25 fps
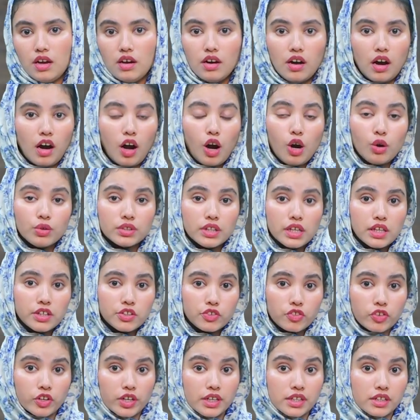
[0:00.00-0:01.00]
how they
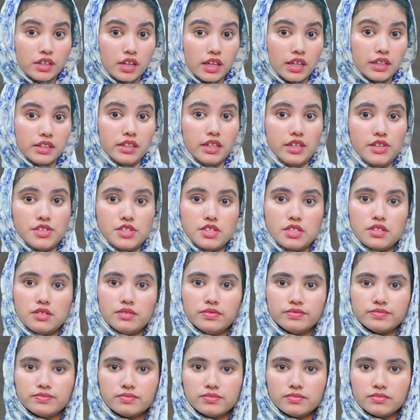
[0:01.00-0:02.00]
treat others,
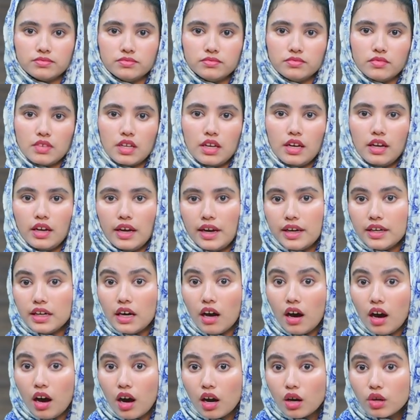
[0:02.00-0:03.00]
and
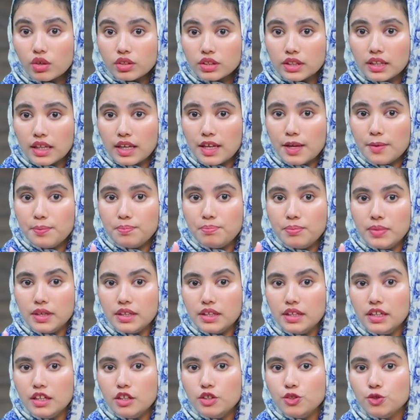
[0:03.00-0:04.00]
how they
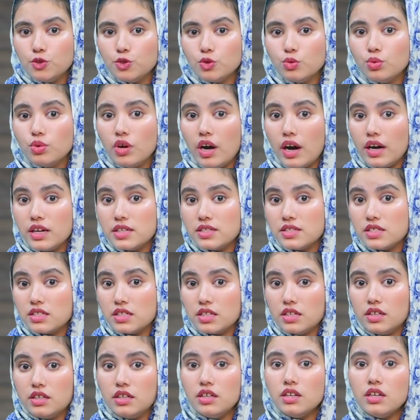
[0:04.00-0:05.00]
begin to
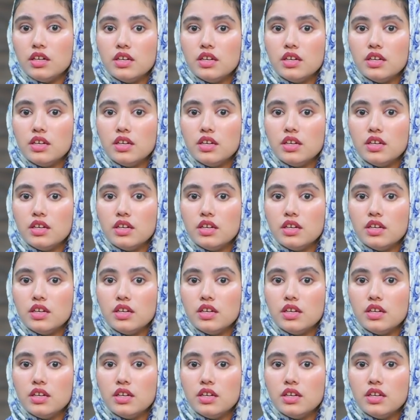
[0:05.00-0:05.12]
answer